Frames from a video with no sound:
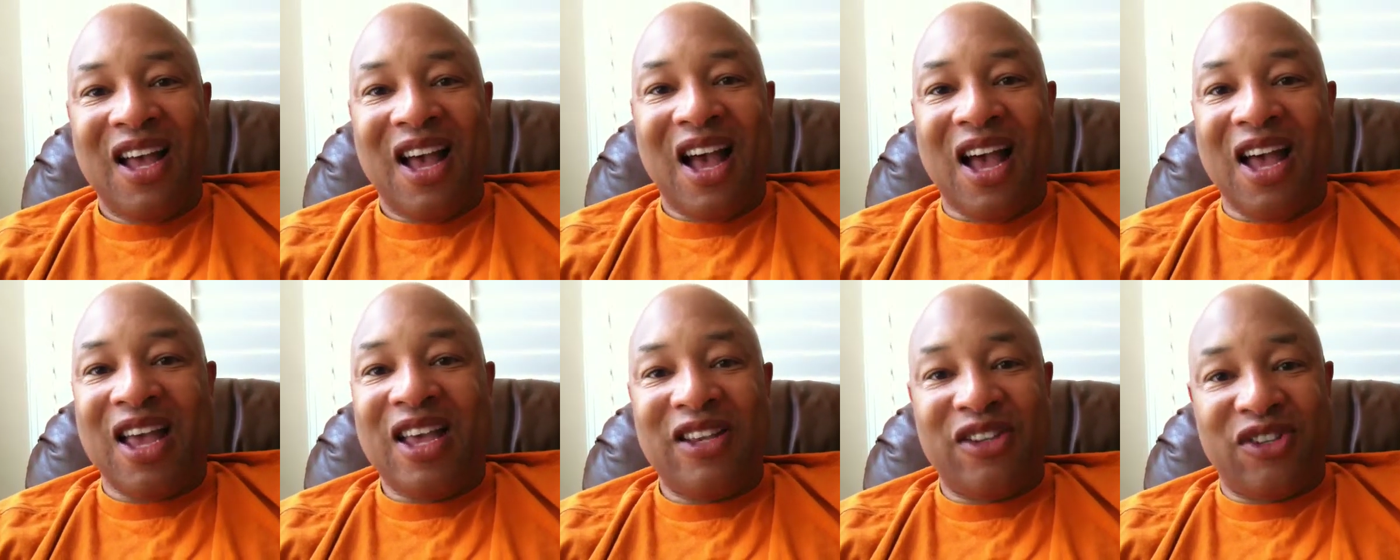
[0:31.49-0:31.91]

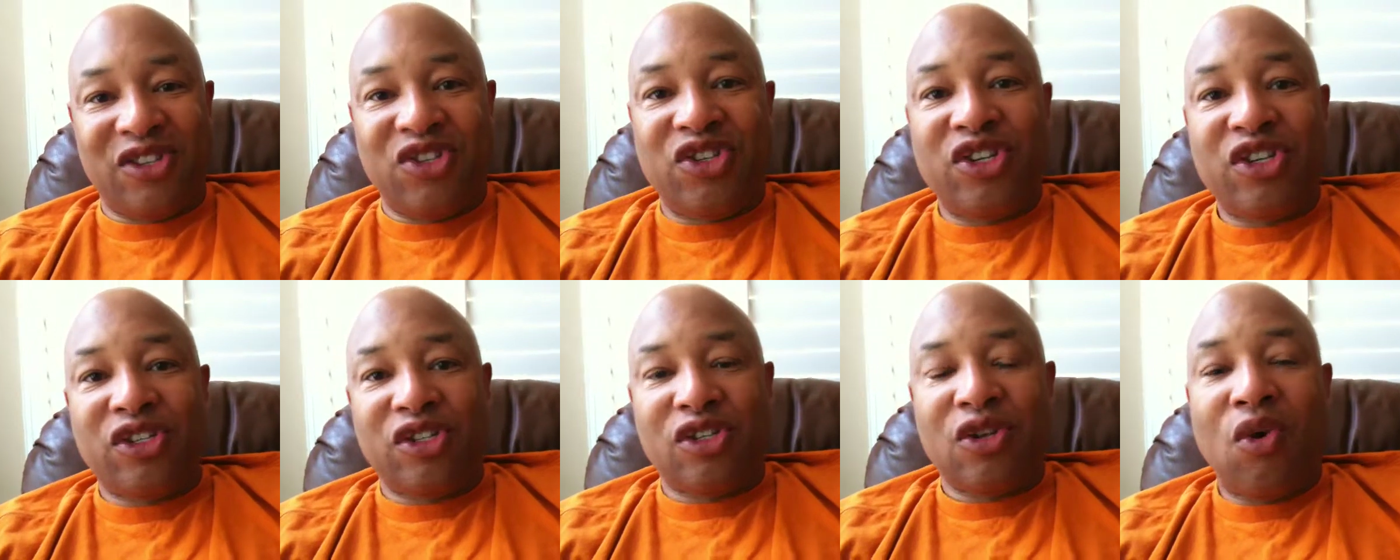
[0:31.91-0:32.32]
It's
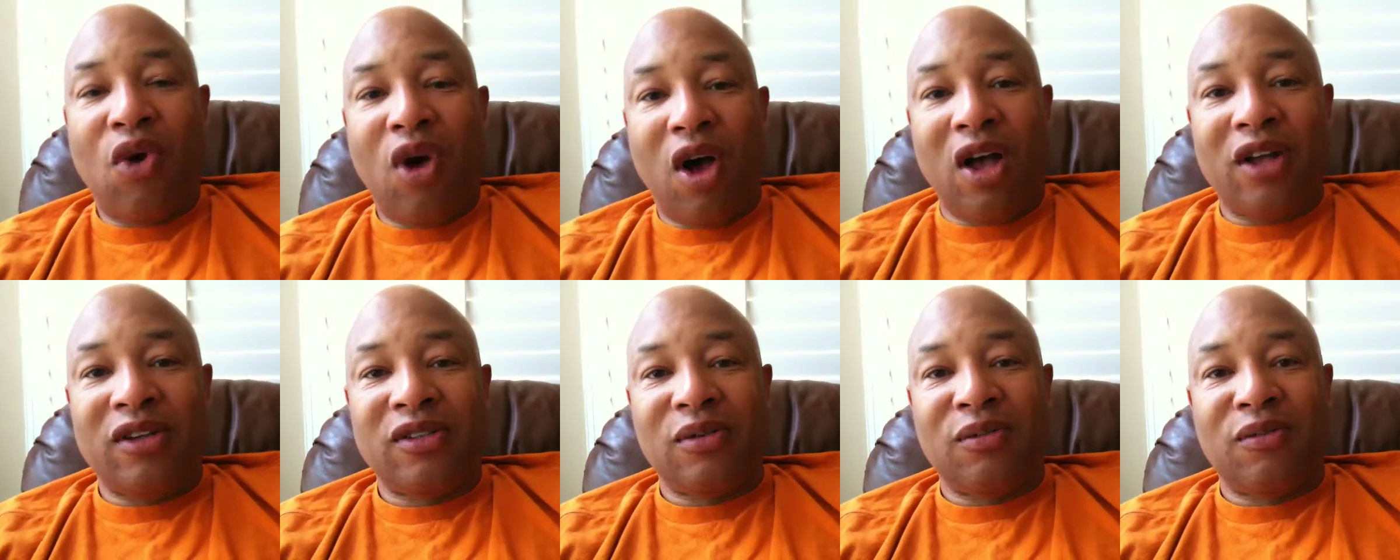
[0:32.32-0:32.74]
just so
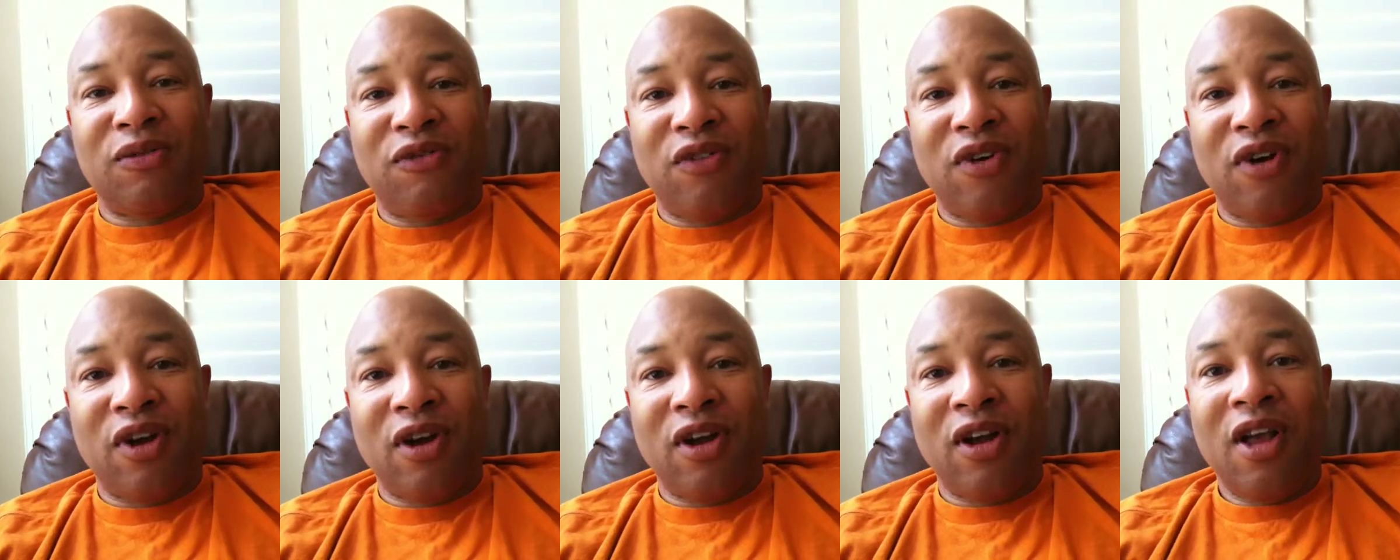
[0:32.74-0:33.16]
awesome
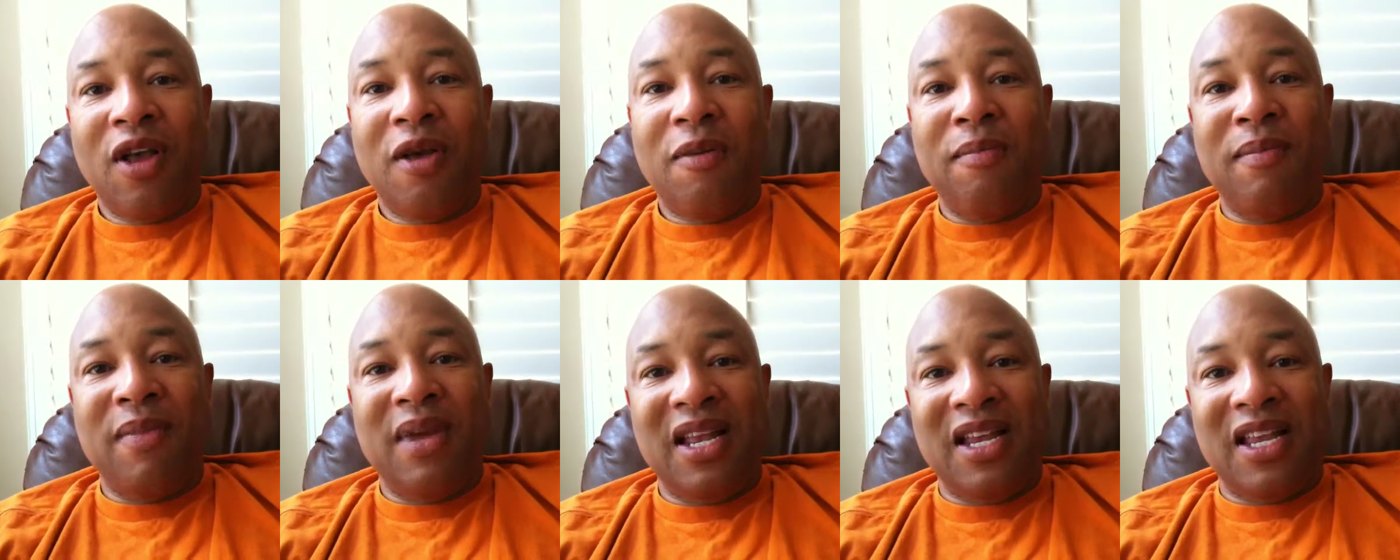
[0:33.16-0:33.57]
for
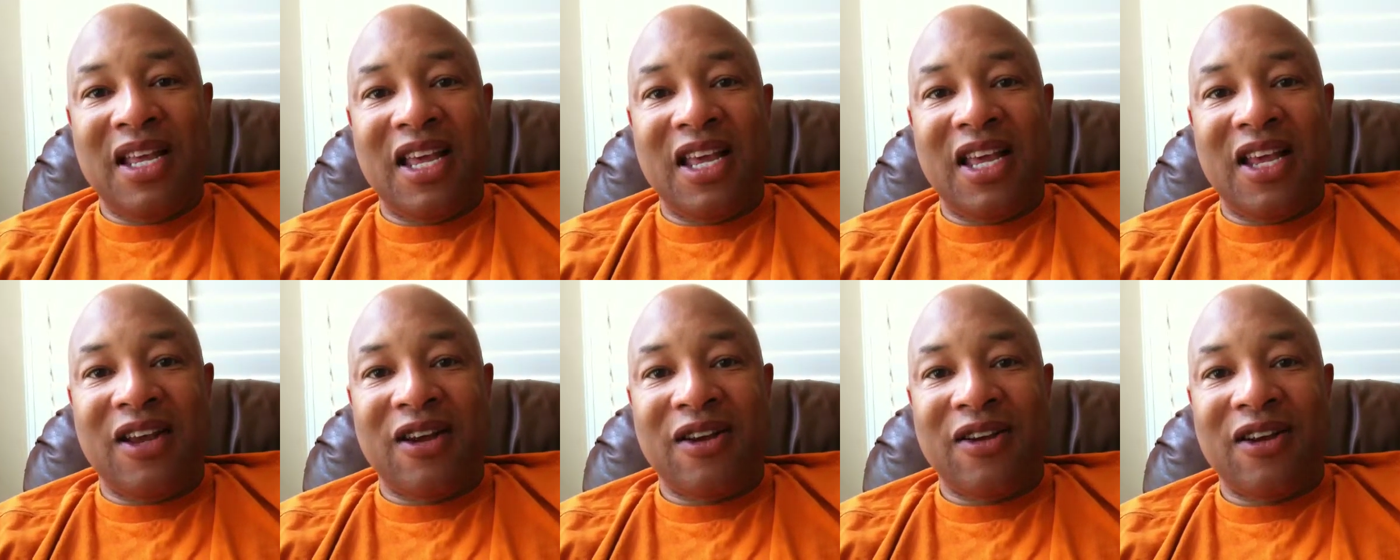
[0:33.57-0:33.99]
me to
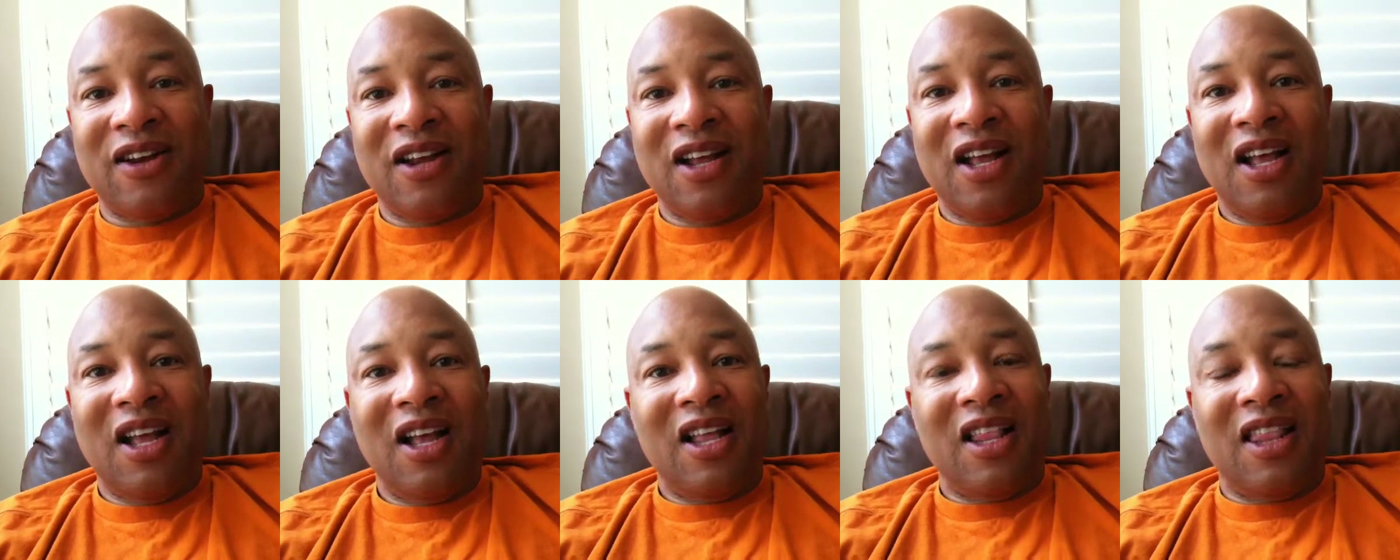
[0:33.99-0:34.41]
hear
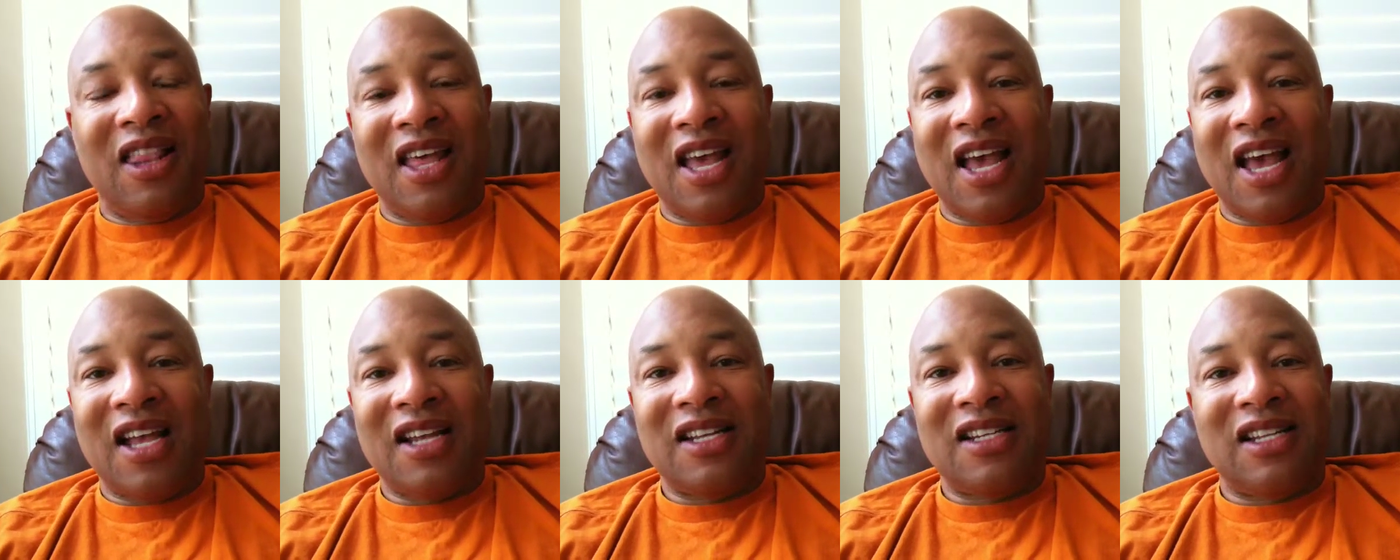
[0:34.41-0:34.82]

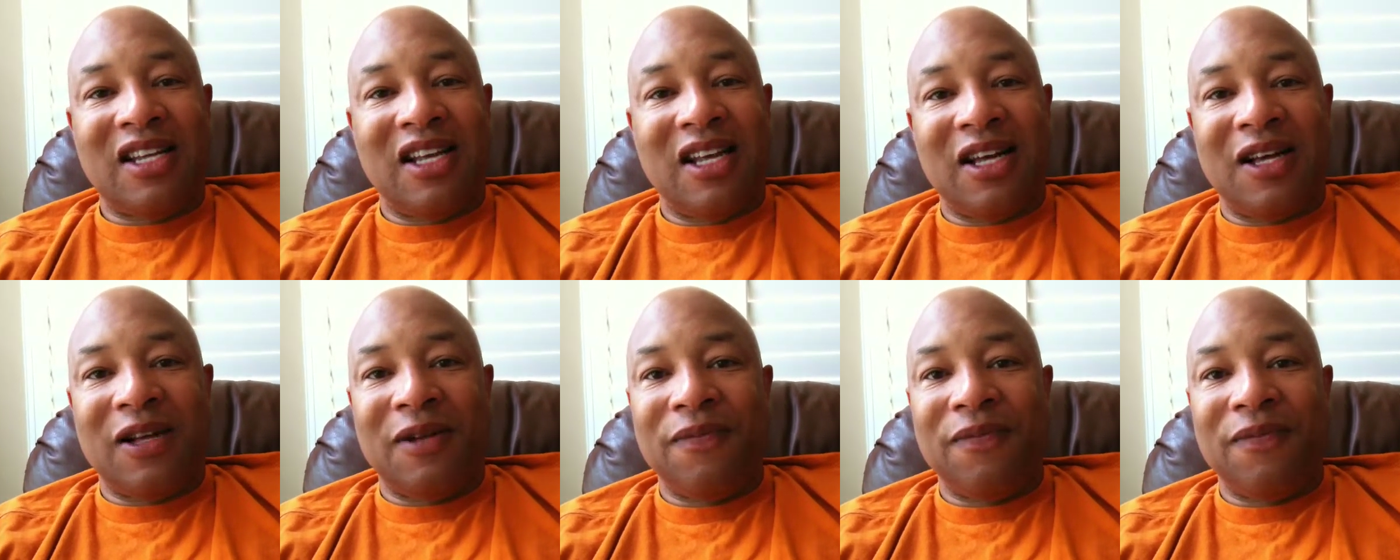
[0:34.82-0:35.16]
that